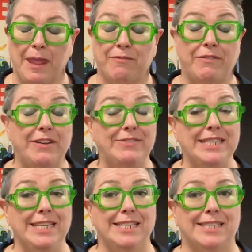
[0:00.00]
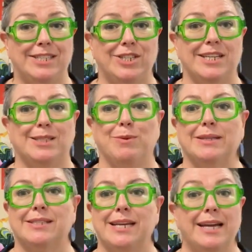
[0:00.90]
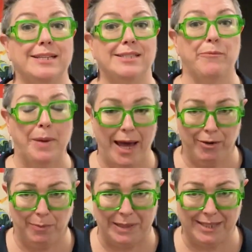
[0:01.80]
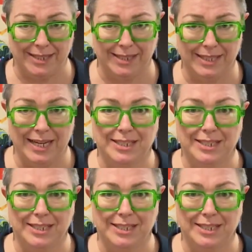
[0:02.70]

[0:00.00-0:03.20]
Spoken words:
For 50 years, GS1 standards have powered business